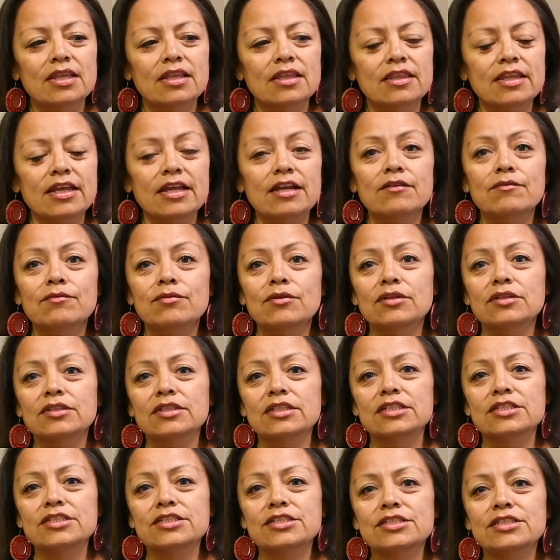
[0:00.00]
thankful
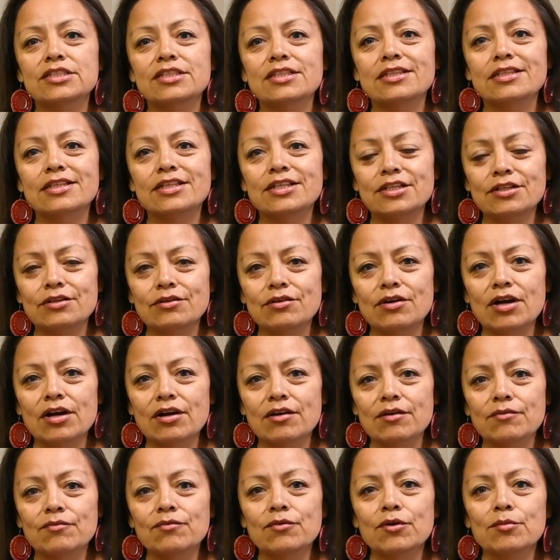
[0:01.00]
to
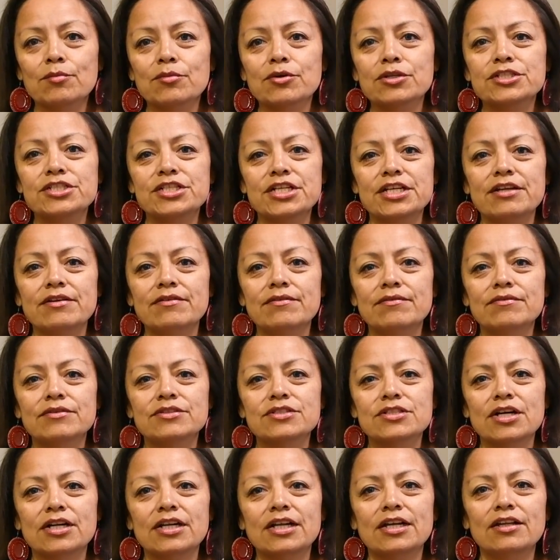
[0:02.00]
our former chief
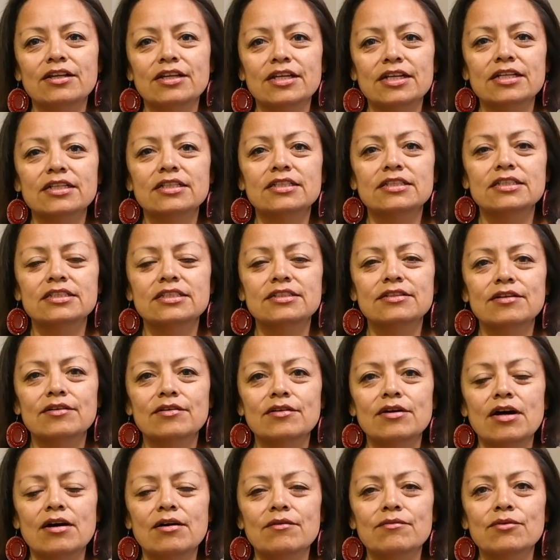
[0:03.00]
John Elliott
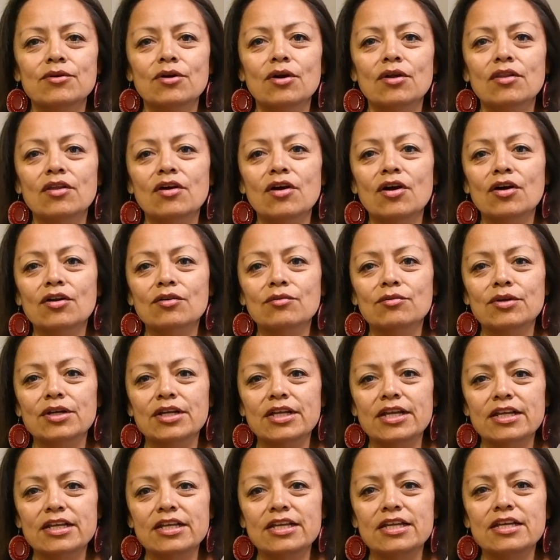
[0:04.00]
for all the hard work
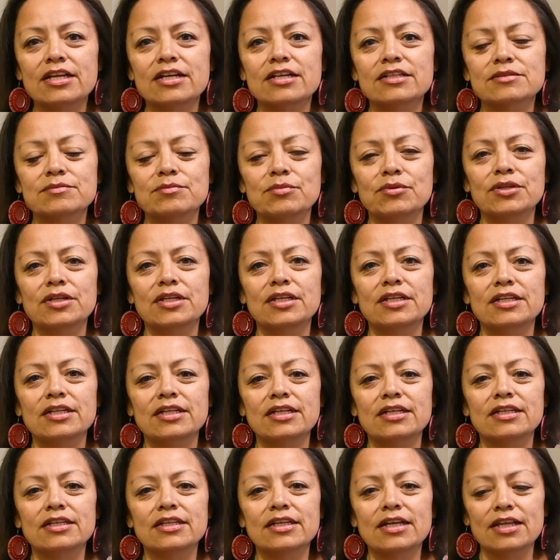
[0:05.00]
he has put in,
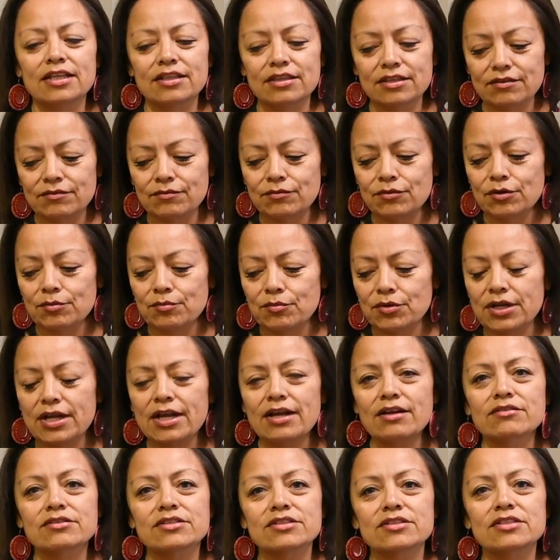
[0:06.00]
and the former
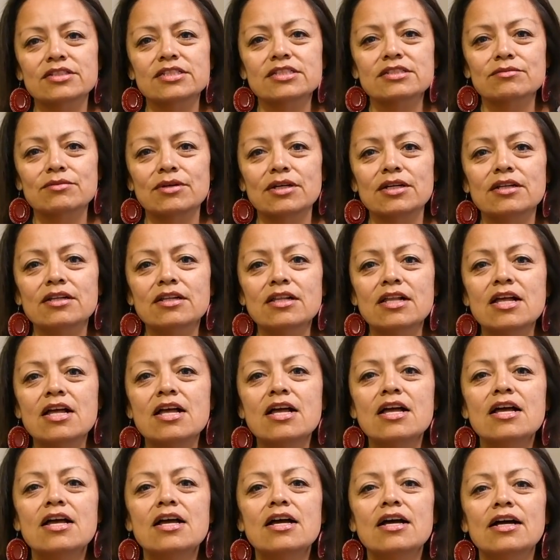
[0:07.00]
council as well,
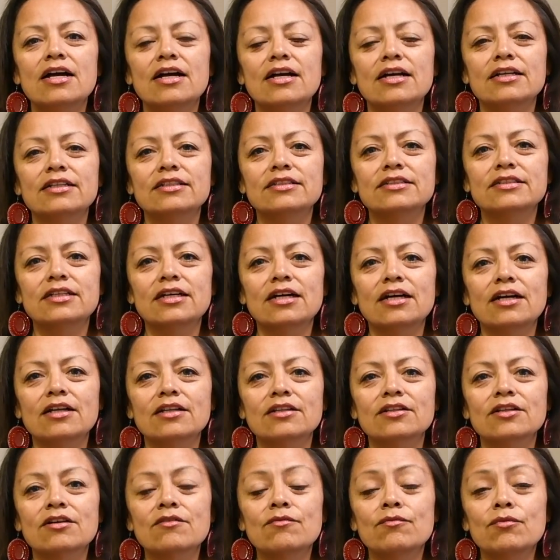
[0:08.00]
and
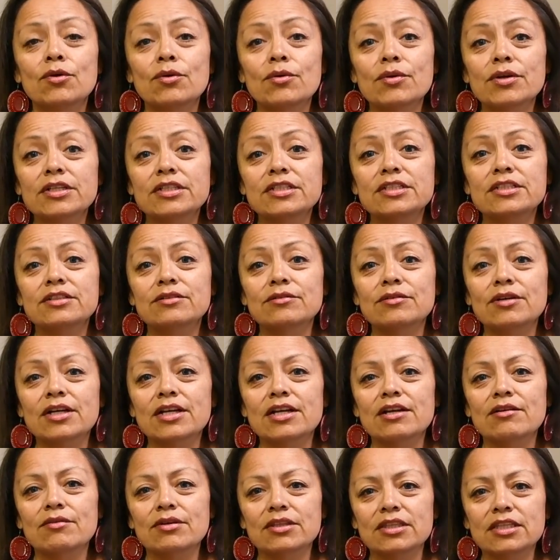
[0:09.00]
look forward to
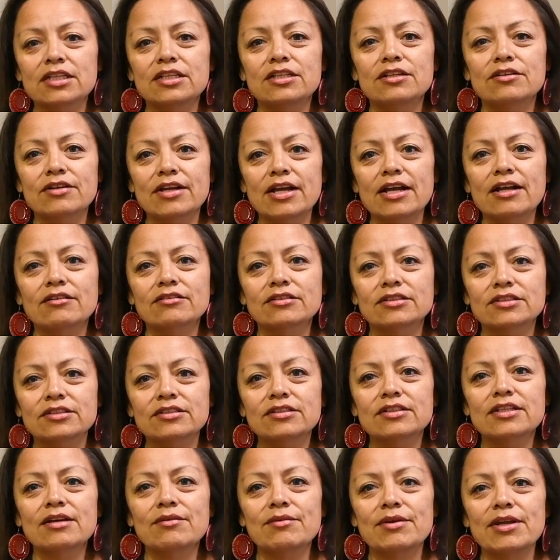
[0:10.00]
working with the new council
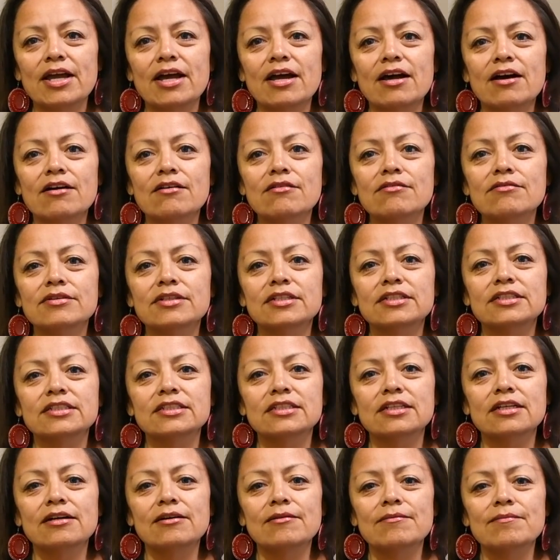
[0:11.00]
that we have,
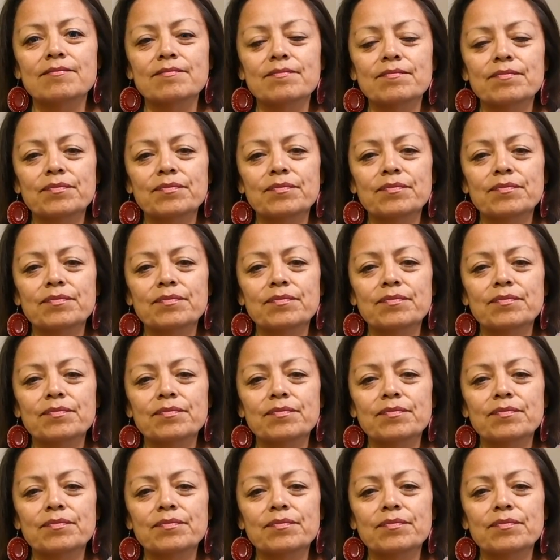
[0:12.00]
and